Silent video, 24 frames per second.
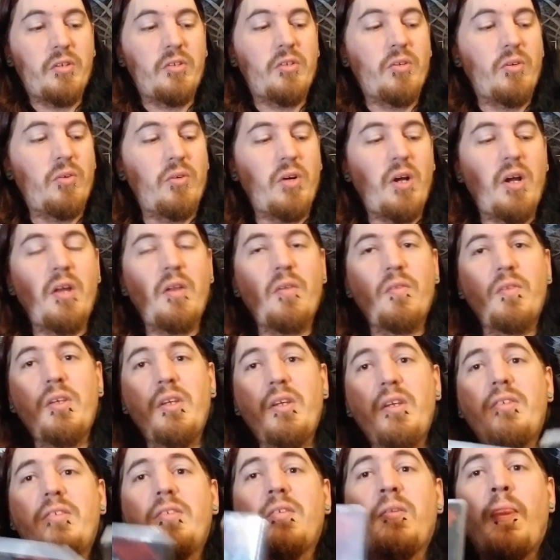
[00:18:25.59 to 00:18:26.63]
So out of
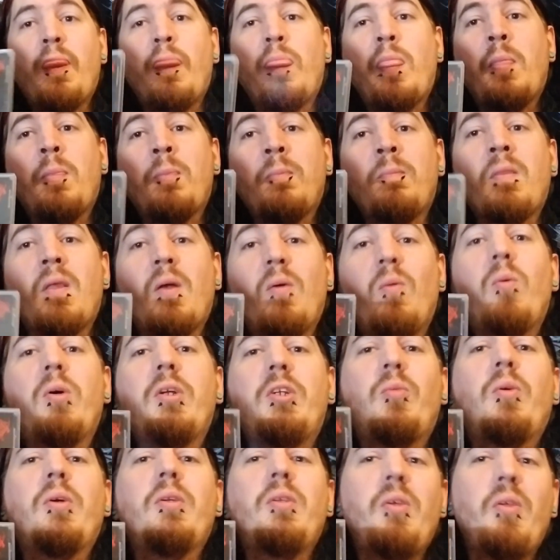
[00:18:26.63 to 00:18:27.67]
these,
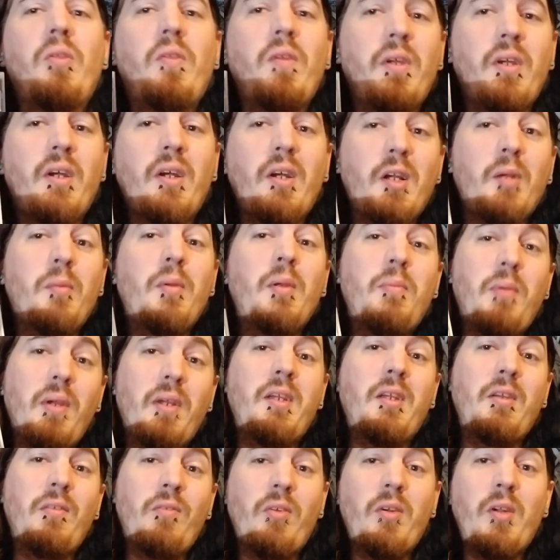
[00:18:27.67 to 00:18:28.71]
which one do you think I'm going to be
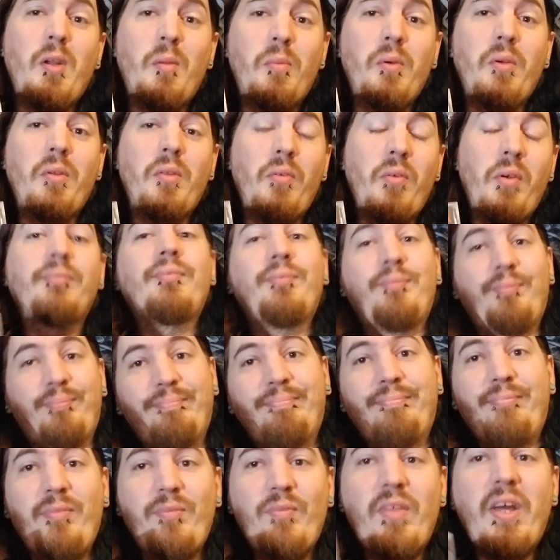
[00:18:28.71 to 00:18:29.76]
picking for number 3?
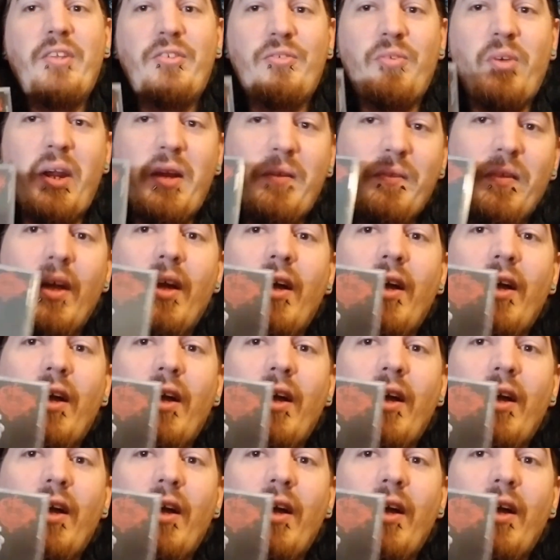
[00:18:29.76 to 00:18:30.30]
That's right.